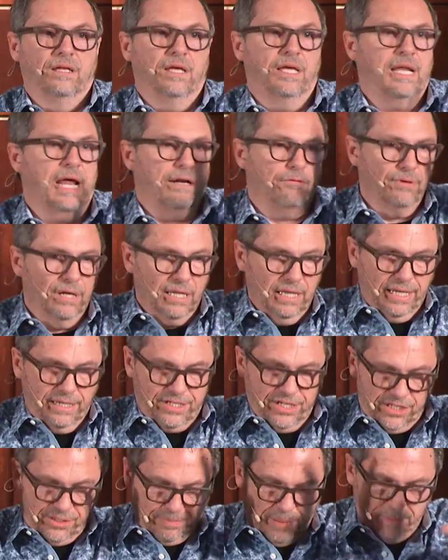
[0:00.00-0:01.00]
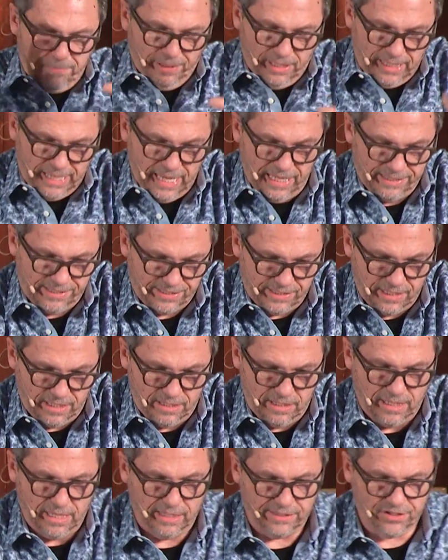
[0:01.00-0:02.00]
It had religious people against
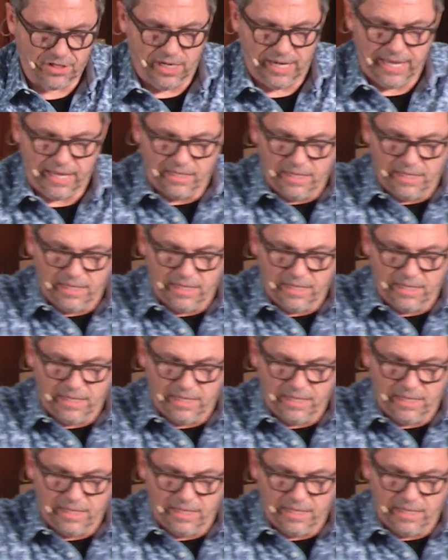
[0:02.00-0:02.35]
it. It's going to